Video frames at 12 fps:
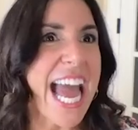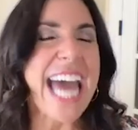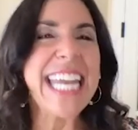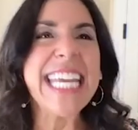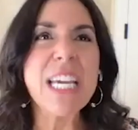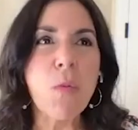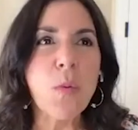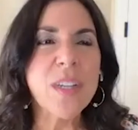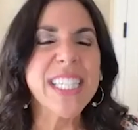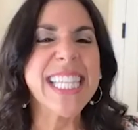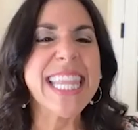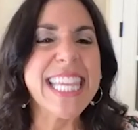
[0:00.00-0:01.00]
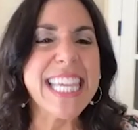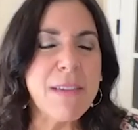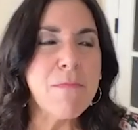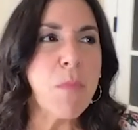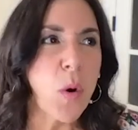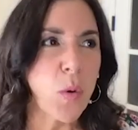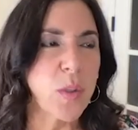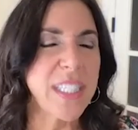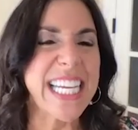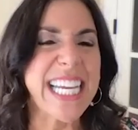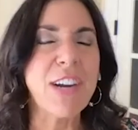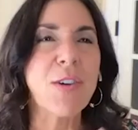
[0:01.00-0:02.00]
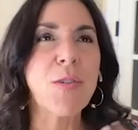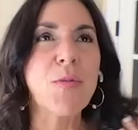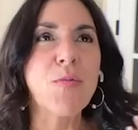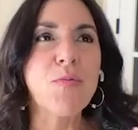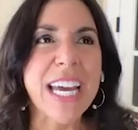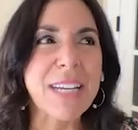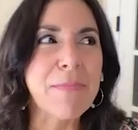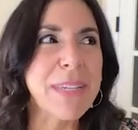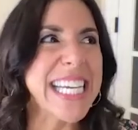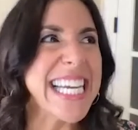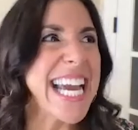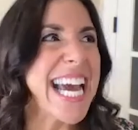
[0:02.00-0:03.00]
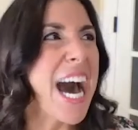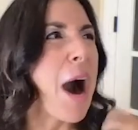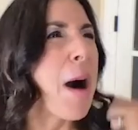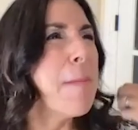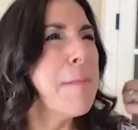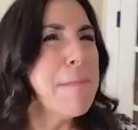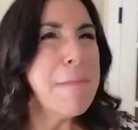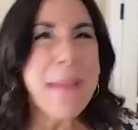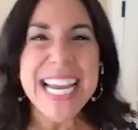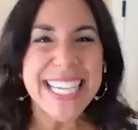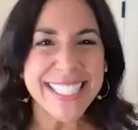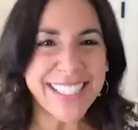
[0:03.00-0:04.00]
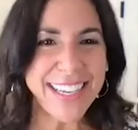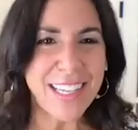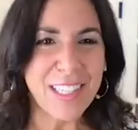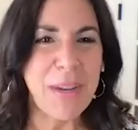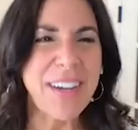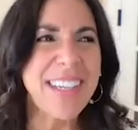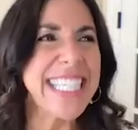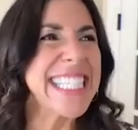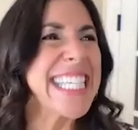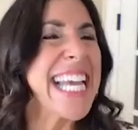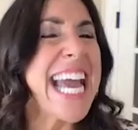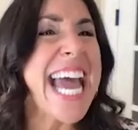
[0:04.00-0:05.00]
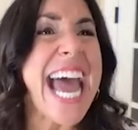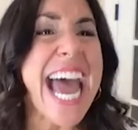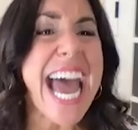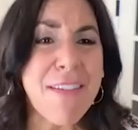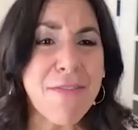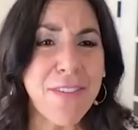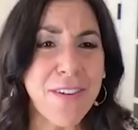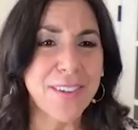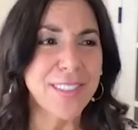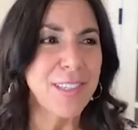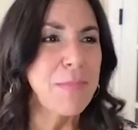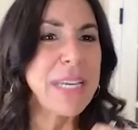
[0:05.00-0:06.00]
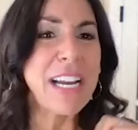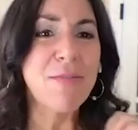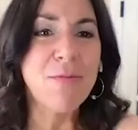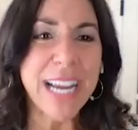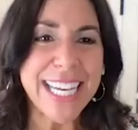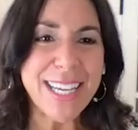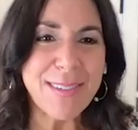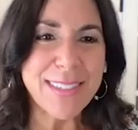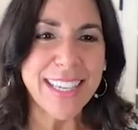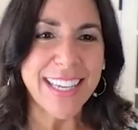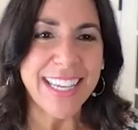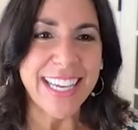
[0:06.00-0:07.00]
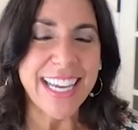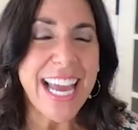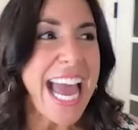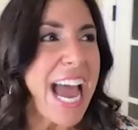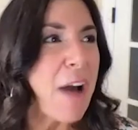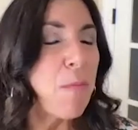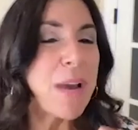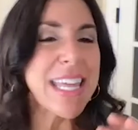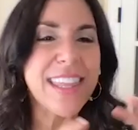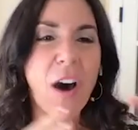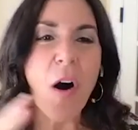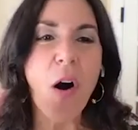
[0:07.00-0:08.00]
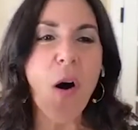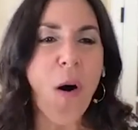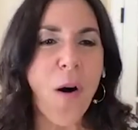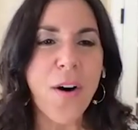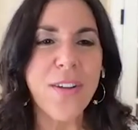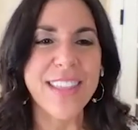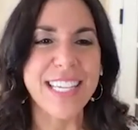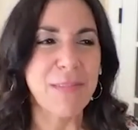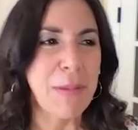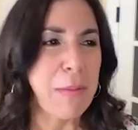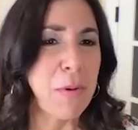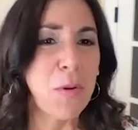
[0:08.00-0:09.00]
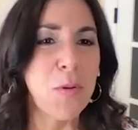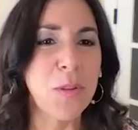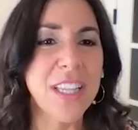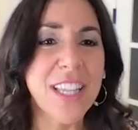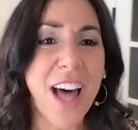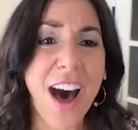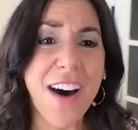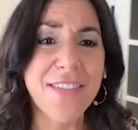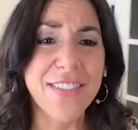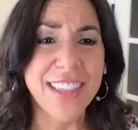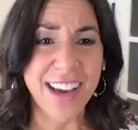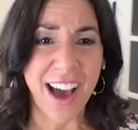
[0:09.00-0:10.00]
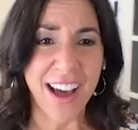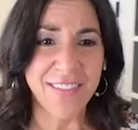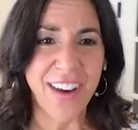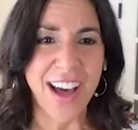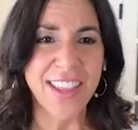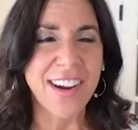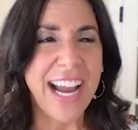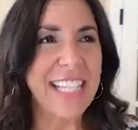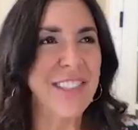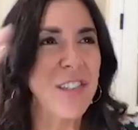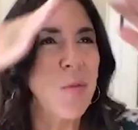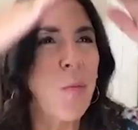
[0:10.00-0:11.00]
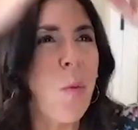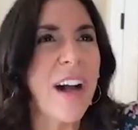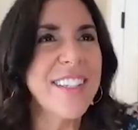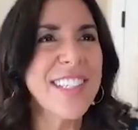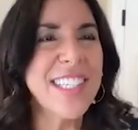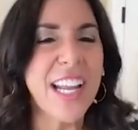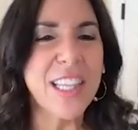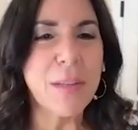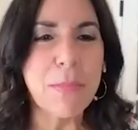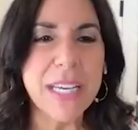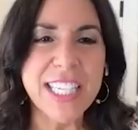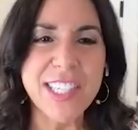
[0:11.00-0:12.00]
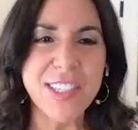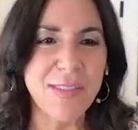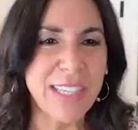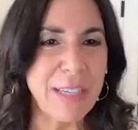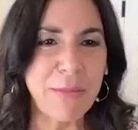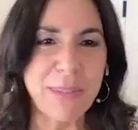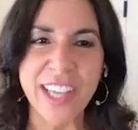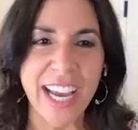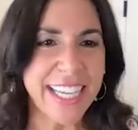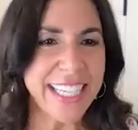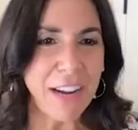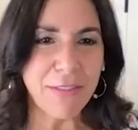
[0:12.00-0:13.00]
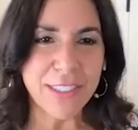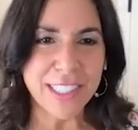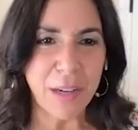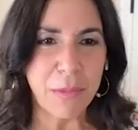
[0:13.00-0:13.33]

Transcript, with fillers: And it was the most incredibly amazing experience ever to be at Radio City with all these people who love The Godfather and just watching it on the big screen, which I had never done